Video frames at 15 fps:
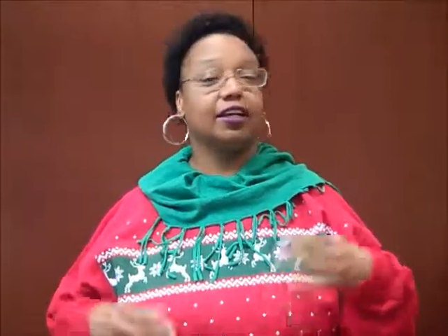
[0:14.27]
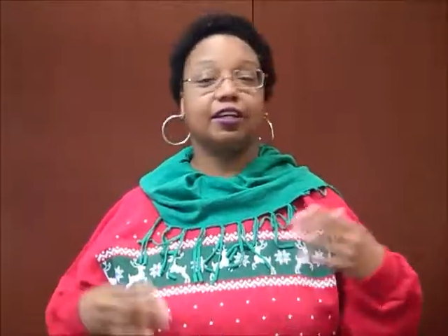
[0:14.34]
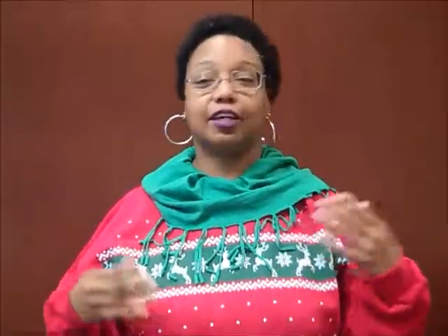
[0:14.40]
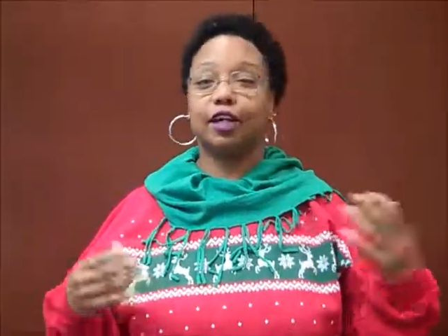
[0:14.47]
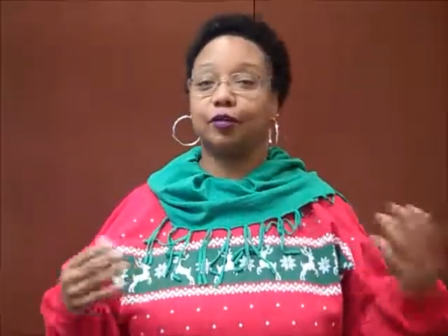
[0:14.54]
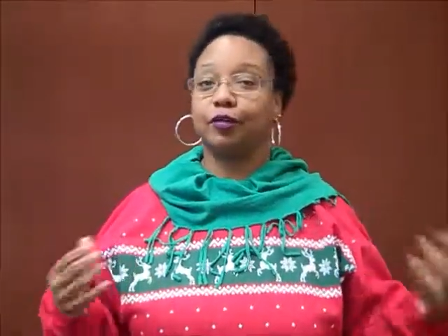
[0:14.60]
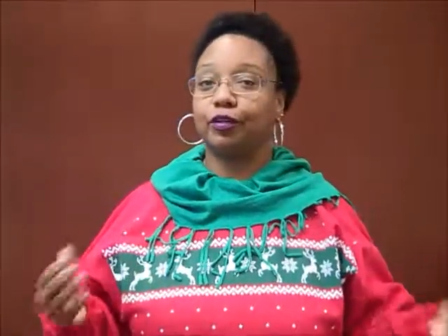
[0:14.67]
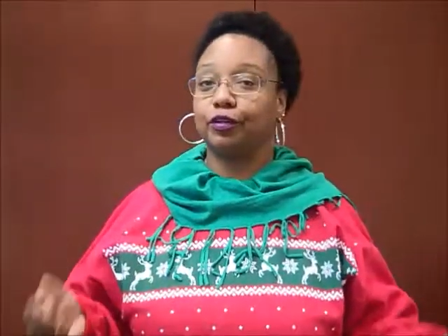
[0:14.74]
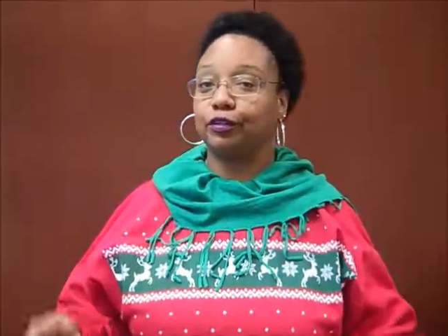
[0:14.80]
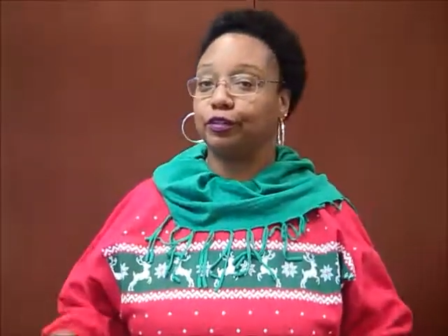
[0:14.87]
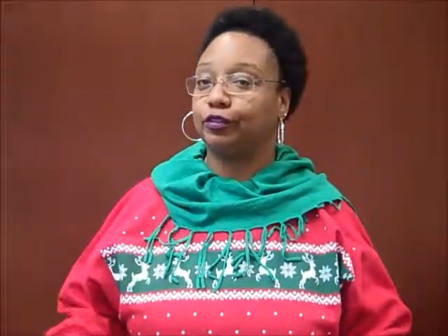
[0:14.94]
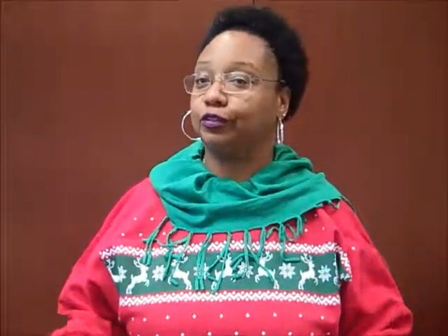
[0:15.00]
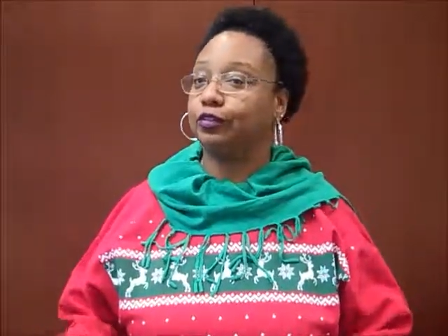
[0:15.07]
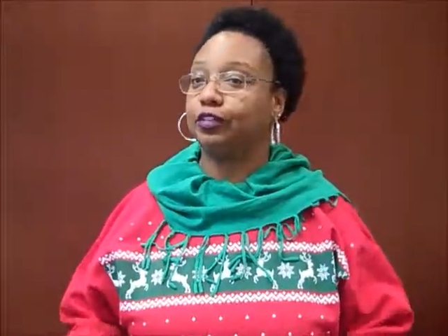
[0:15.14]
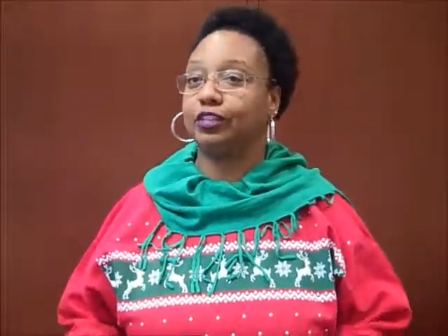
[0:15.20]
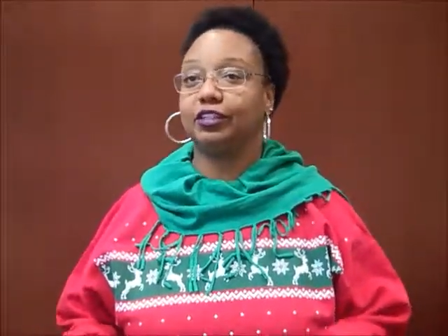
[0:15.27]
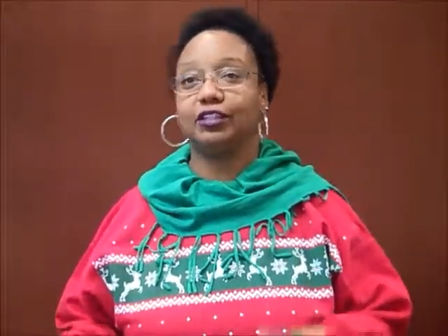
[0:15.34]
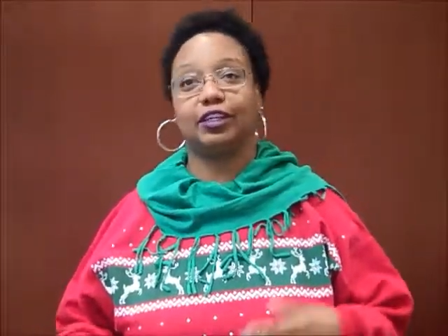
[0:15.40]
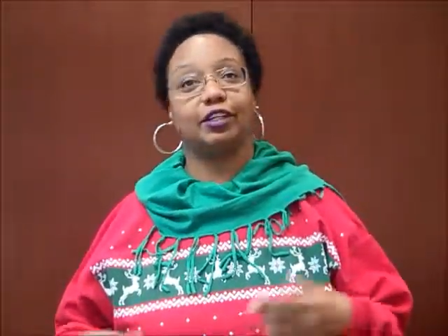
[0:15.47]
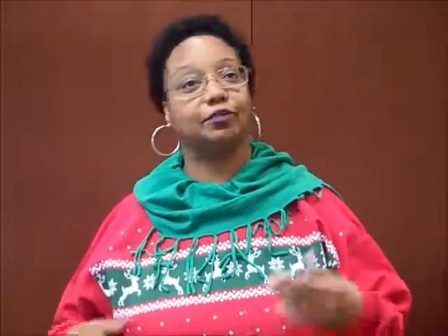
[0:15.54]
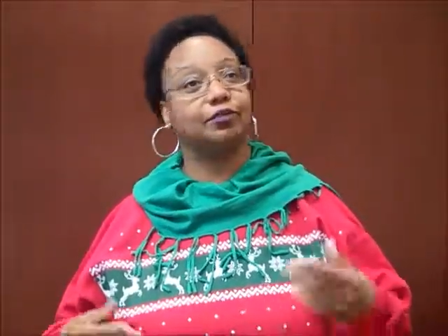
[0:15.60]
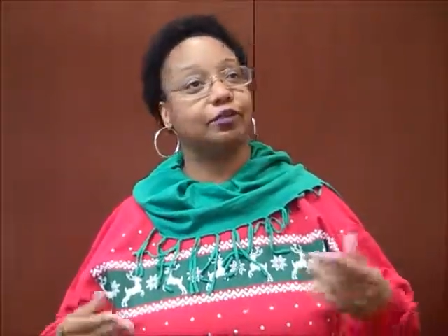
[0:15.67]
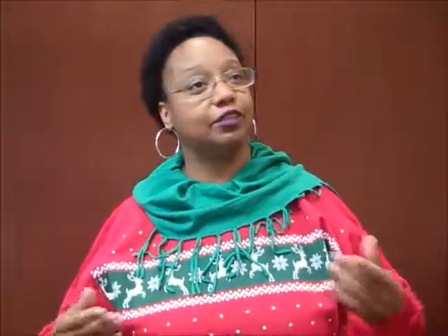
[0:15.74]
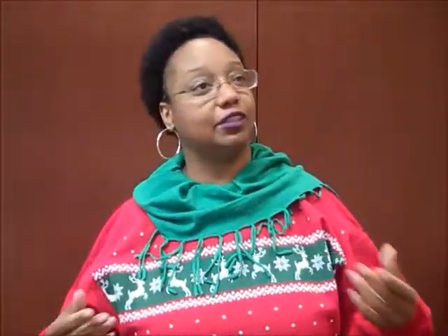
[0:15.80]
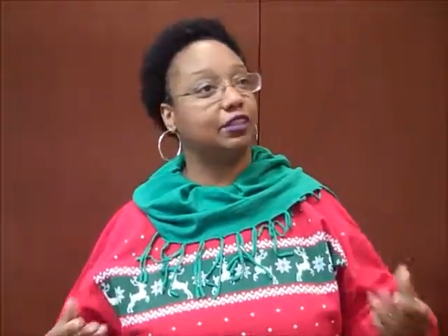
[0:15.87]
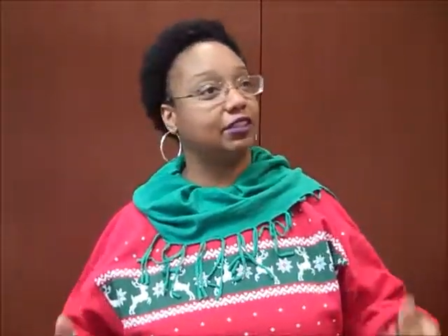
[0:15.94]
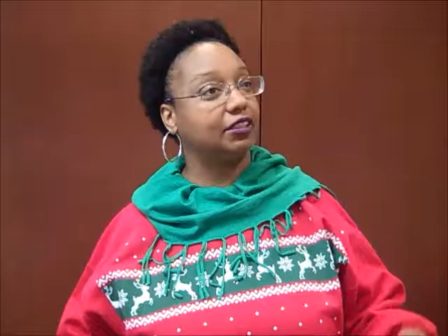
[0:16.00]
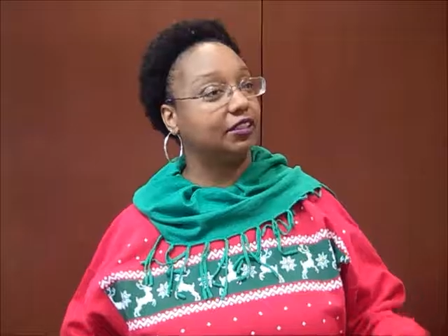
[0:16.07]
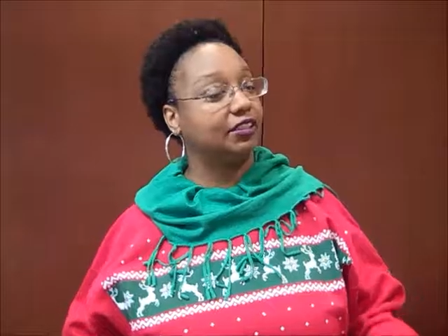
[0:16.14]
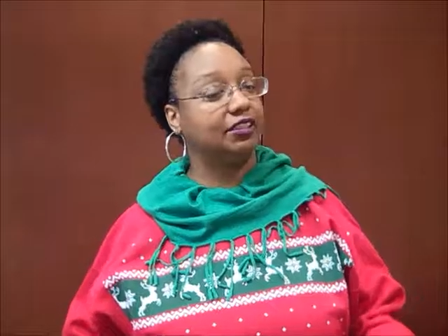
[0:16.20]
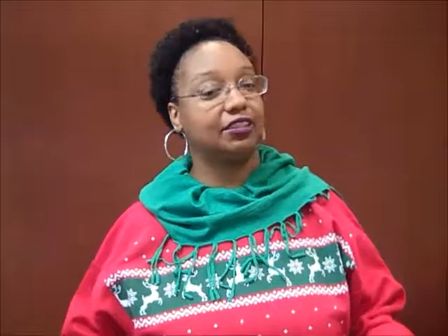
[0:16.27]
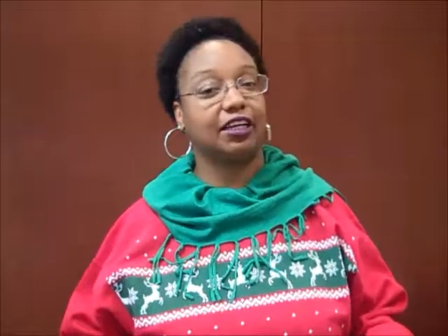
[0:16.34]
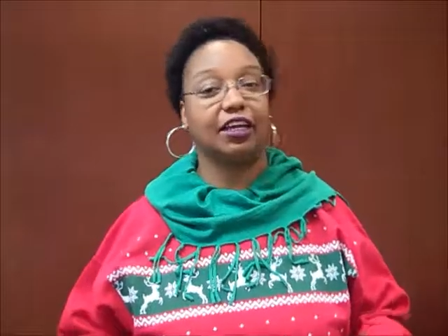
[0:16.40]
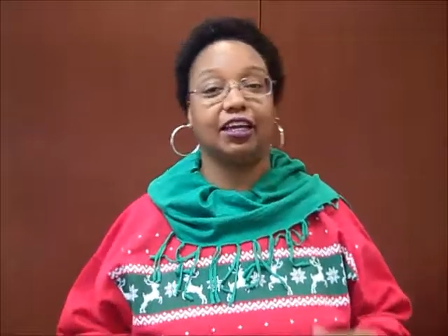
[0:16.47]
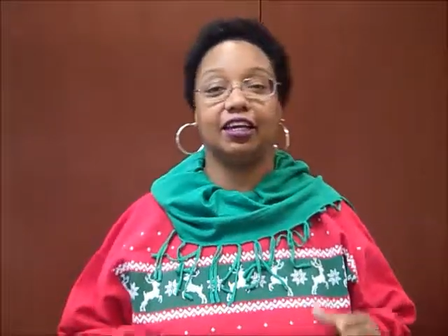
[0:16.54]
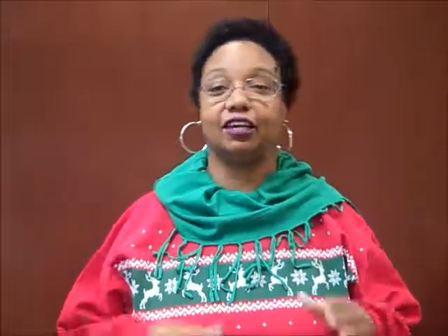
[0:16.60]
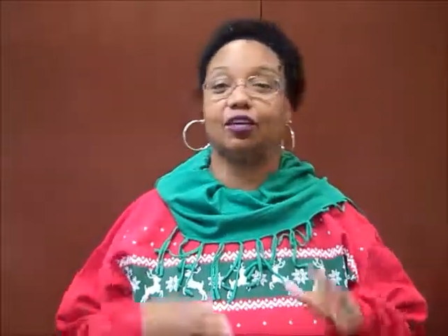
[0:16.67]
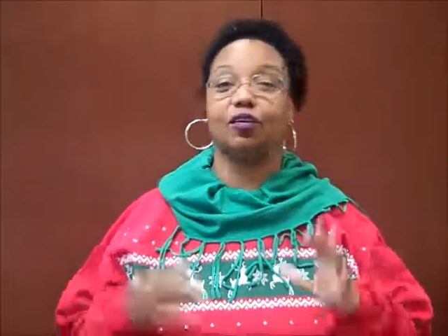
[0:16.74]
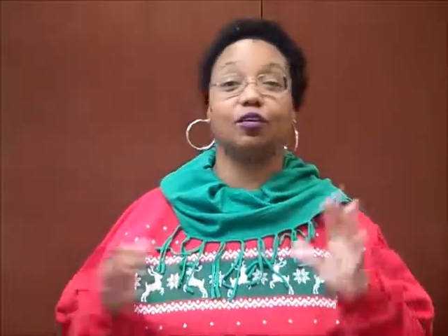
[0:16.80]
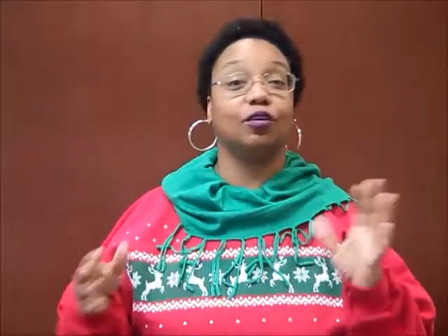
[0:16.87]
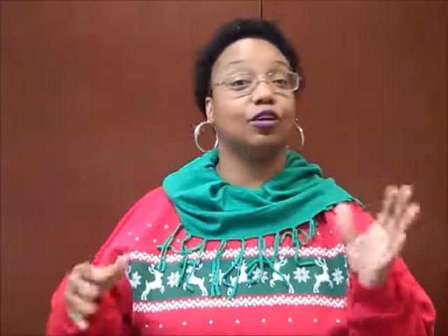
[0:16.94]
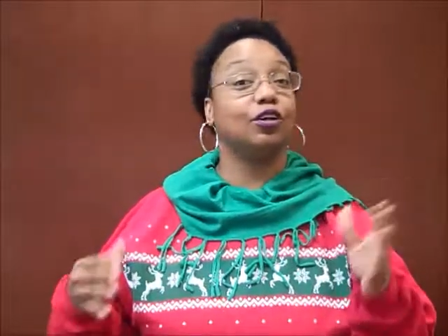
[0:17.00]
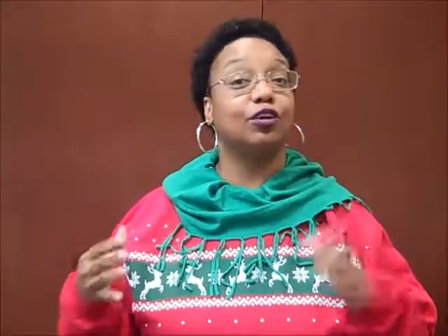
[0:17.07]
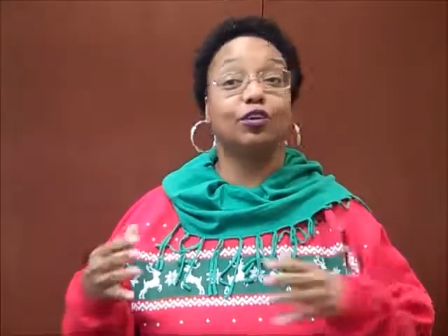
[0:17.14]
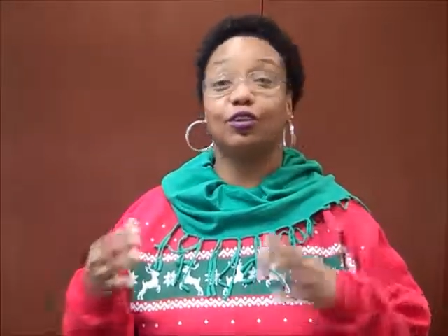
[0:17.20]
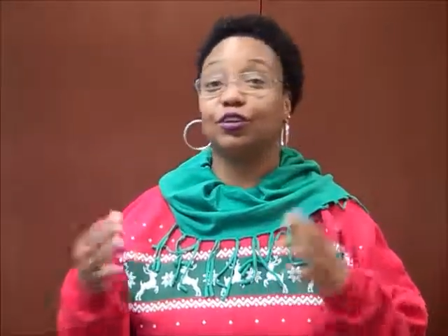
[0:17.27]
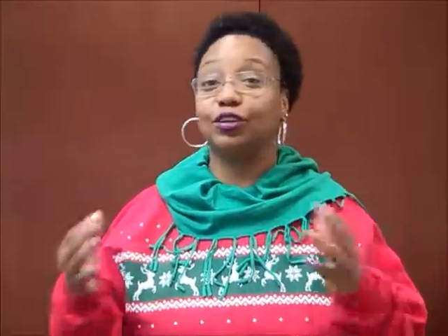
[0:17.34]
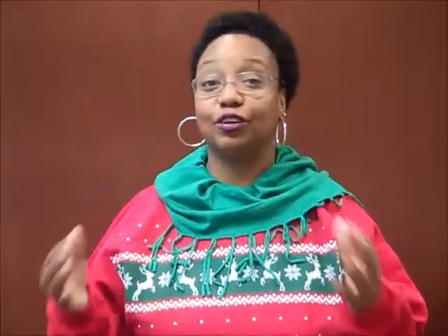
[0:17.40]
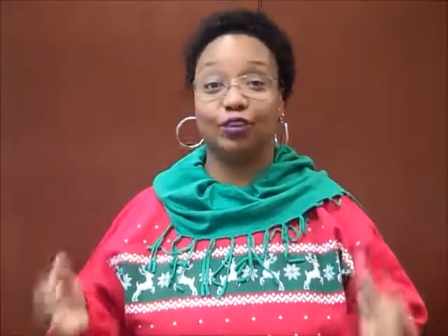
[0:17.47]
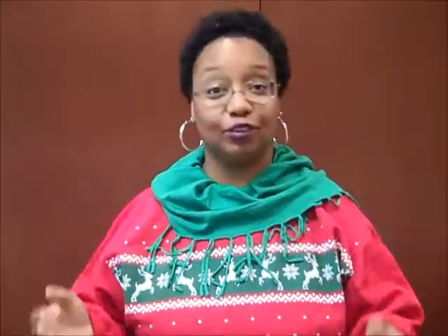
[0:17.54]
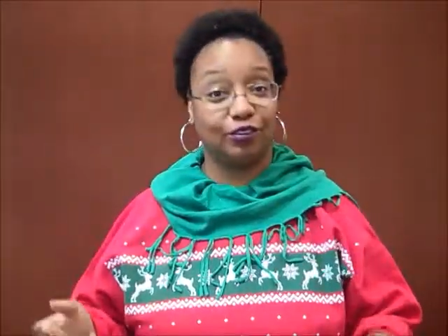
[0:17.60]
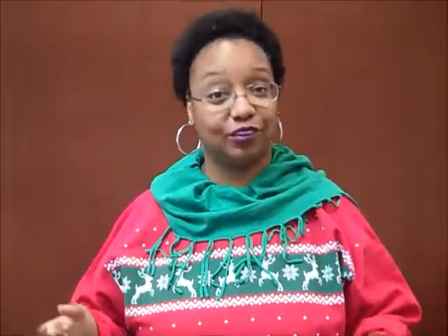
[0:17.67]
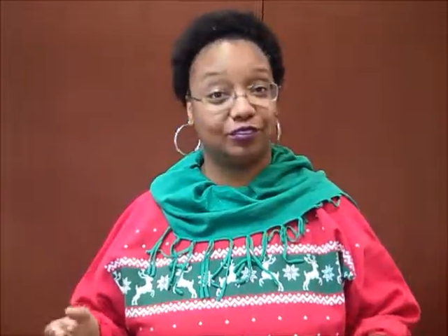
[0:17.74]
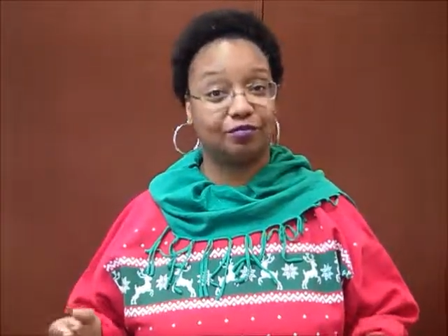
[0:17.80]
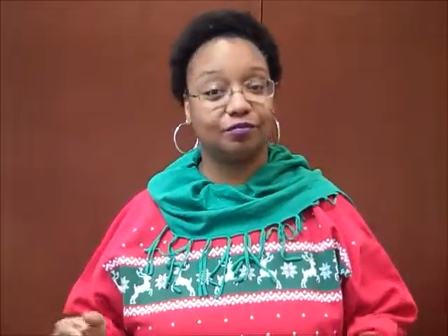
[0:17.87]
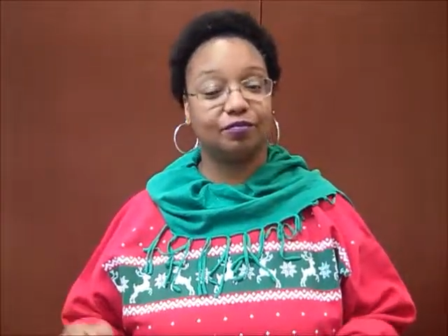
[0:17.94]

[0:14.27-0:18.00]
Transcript: Gabrielle Union, Kimberly Elise, and on and on and on.